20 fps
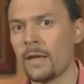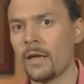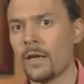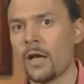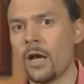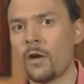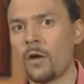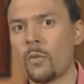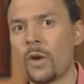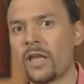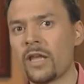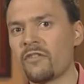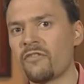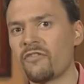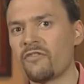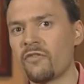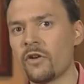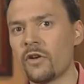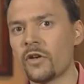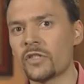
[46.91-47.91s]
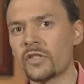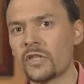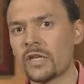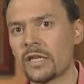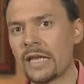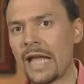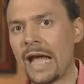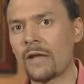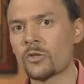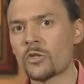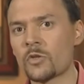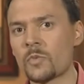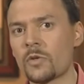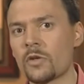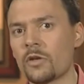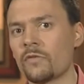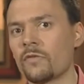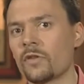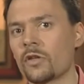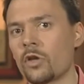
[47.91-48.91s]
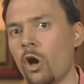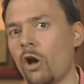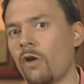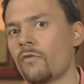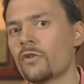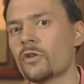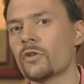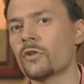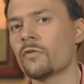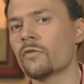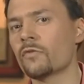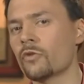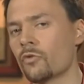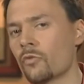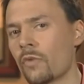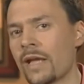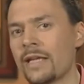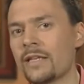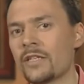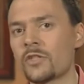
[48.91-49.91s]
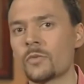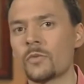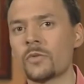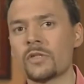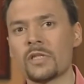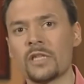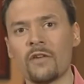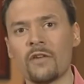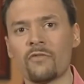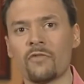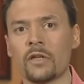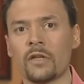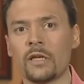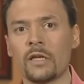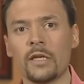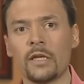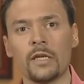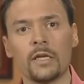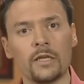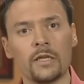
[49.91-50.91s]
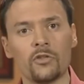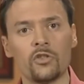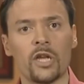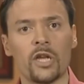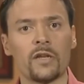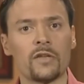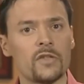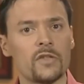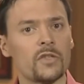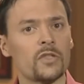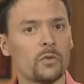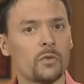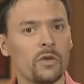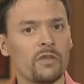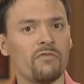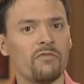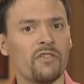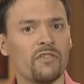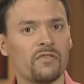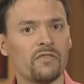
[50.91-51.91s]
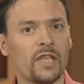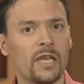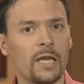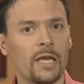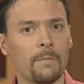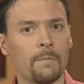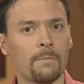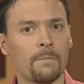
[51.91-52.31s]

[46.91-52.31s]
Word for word: and where the first announcement of the covenant of grace was given in Genesis 3:15.